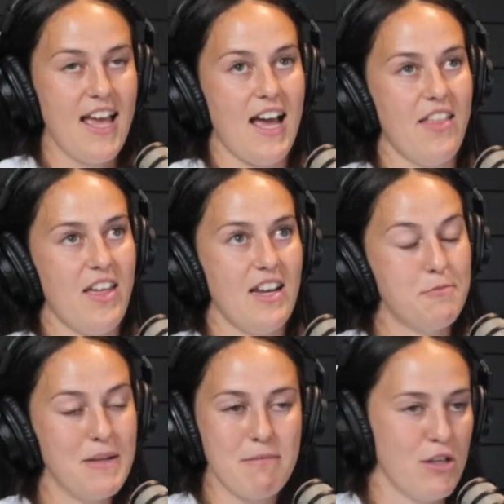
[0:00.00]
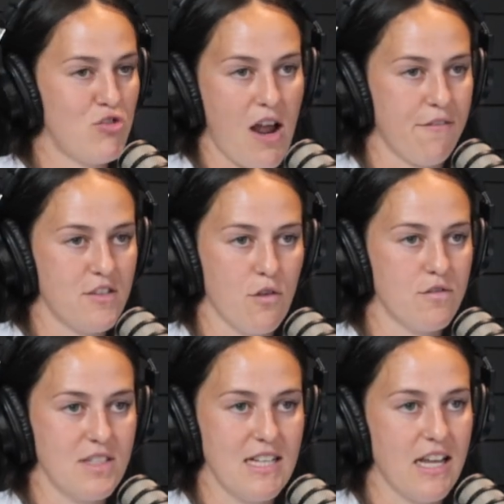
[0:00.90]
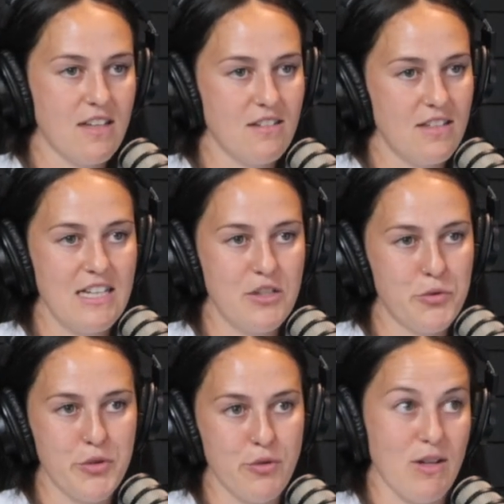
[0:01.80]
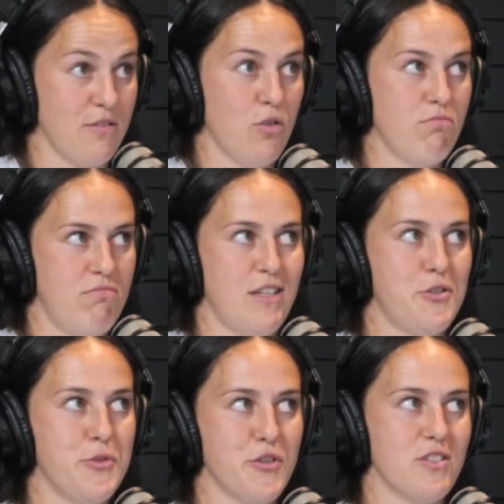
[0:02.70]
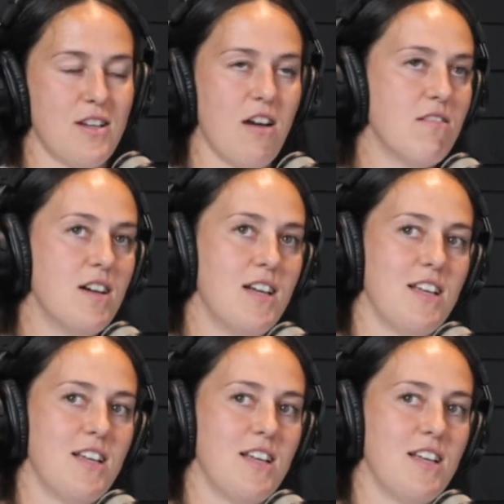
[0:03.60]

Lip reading: and then it's been in my drafts obviously like nearly 2 years now.